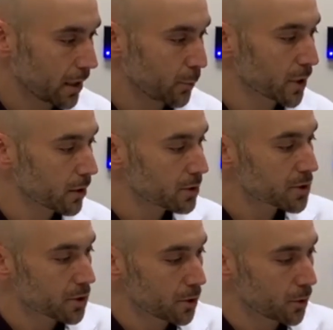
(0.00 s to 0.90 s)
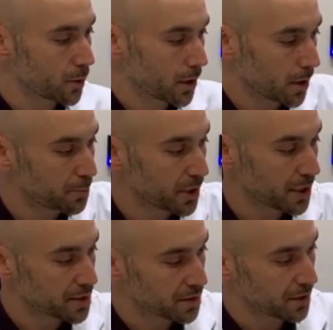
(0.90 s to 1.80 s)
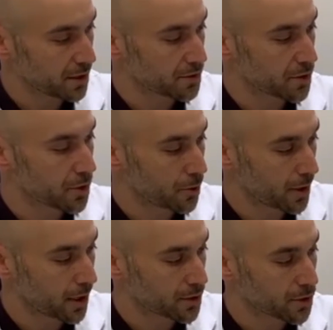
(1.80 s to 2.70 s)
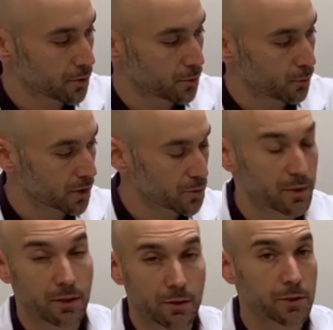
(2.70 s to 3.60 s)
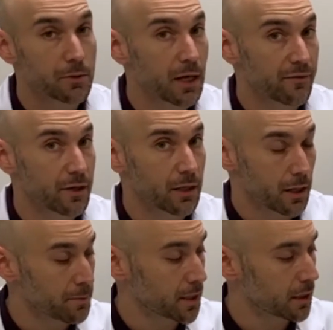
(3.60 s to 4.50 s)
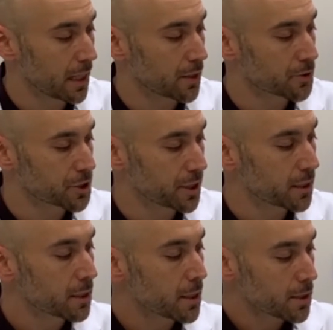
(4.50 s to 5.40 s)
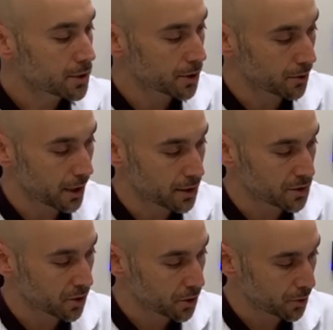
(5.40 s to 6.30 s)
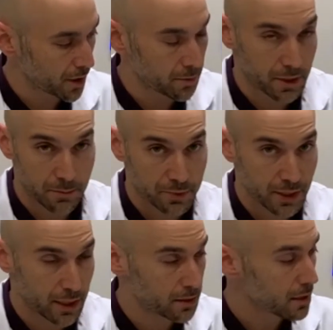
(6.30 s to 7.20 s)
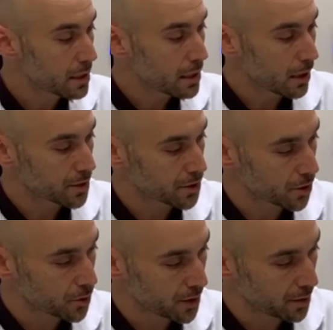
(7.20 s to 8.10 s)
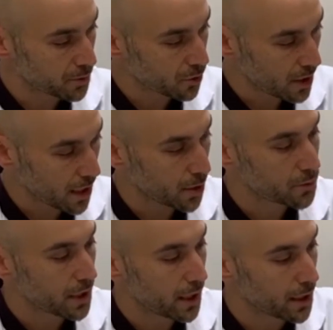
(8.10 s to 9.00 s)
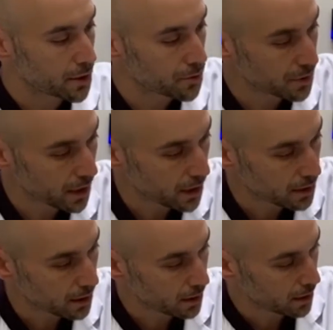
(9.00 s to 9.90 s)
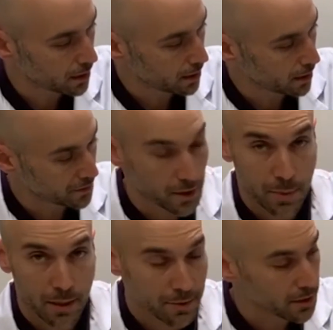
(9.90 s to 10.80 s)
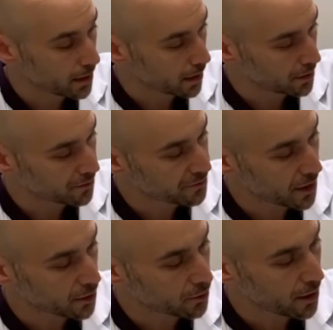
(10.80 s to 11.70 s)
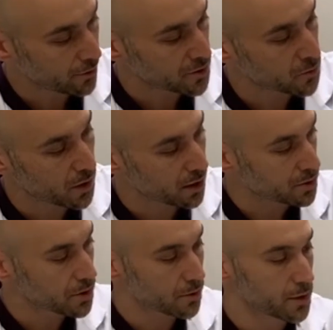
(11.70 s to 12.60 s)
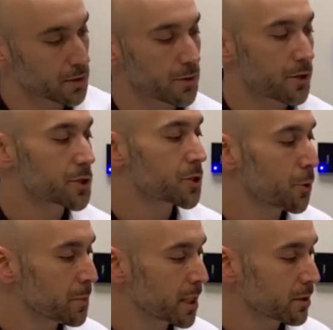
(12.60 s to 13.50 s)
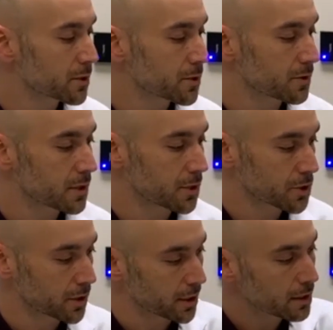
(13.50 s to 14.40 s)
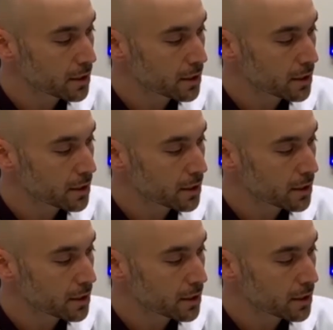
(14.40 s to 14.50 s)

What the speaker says: we also place the zirconia. So once we know you have a metal allergy, so you get a zirconium implant, a zirconium crown, and you get the abutment and the final crown as well. So there's no metal. So essentially